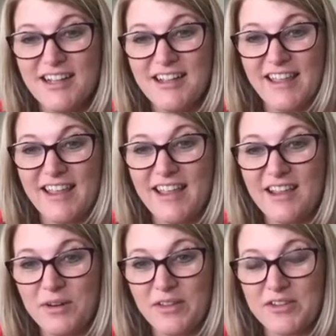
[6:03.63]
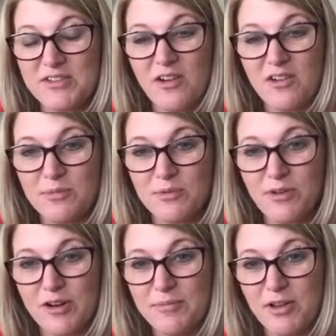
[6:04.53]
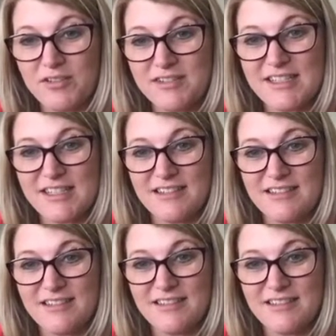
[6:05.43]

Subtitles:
they hit one of those horrible roadblocks that